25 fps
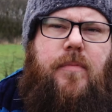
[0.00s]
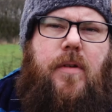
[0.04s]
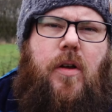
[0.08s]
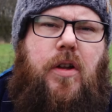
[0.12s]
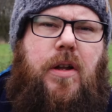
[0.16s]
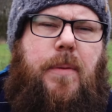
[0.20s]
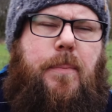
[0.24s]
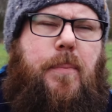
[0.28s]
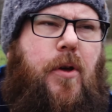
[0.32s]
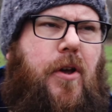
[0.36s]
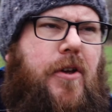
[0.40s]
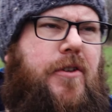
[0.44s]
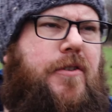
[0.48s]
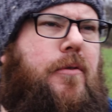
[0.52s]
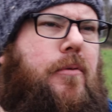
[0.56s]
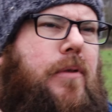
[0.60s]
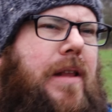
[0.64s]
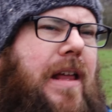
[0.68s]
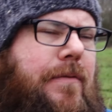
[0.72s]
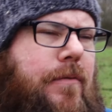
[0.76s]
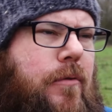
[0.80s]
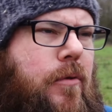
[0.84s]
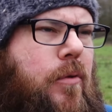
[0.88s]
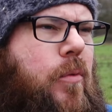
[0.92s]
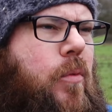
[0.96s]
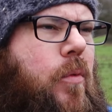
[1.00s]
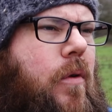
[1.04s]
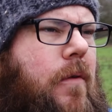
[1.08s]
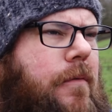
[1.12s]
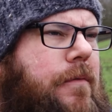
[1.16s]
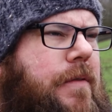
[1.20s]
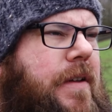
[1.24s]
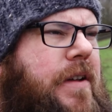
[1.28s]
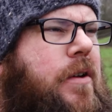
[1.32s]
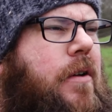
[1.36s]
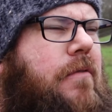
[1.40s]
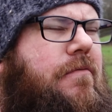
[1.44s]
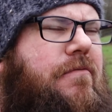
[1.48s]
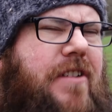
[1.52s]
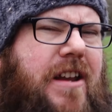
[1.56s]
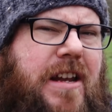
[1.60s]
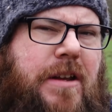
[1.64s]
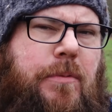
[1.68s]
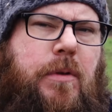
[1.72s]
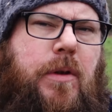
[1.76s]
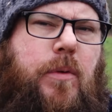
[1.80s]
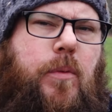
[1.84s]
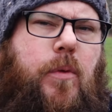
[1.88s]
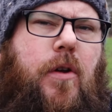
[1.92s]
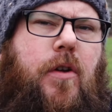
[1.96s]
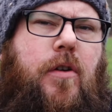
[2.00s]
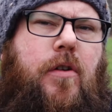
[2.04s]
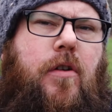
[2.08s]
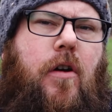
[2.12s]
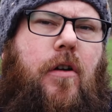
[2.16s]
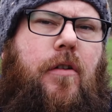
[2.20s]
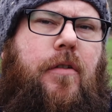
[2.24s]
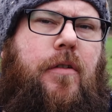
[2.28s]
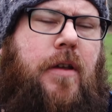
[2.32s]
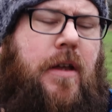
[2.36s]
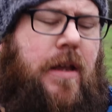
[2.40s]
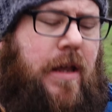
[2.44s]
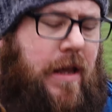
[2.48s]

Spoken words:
On a personal level, one thing I really want to work on